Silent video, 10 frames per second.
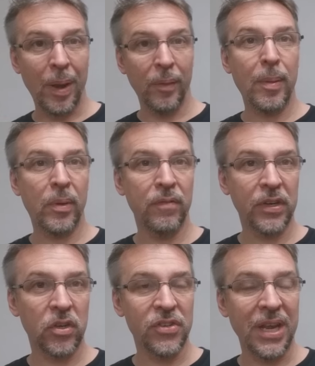You might remember
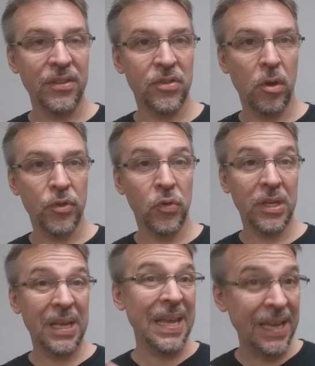Victor Sanz also
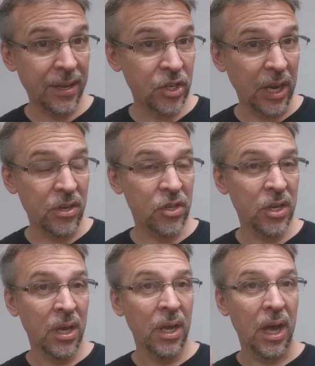did Inca Change.